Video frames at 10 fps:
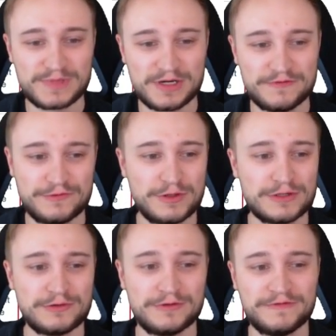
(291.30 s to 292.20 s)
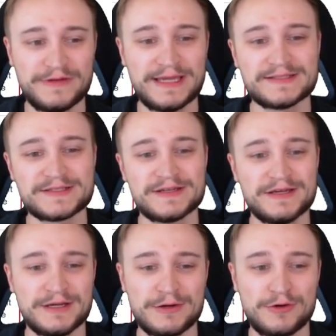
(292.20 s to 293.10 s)
For all fans
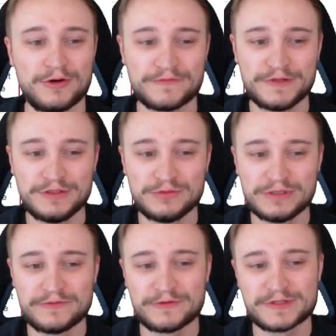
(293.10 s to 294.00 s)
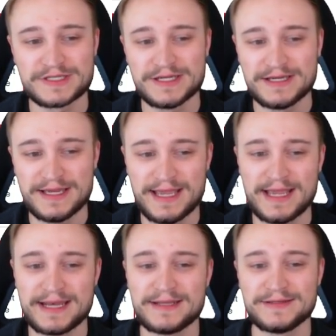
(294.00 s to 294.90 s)
of the universe
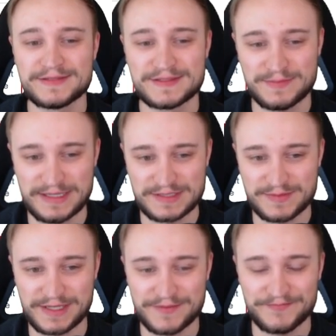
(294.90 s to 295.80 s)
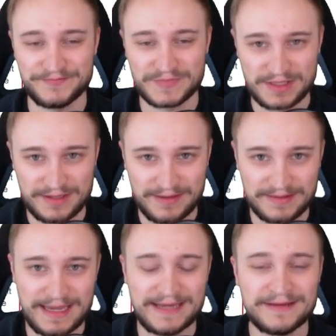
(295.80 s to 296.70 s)
and spacemen.
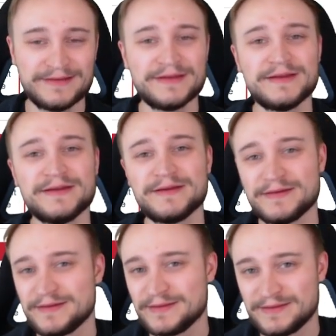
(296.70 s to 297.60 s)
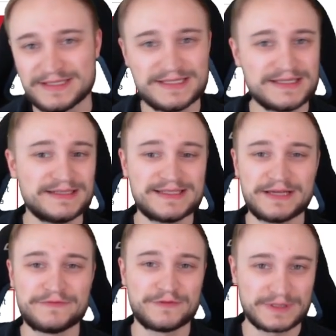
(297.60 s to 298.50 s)
Again, this is a
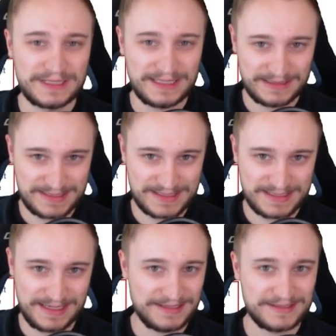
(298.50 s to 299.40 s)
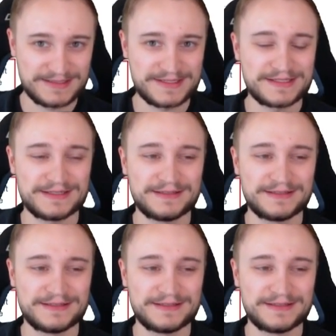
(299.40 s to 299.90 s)
design for kids, and it's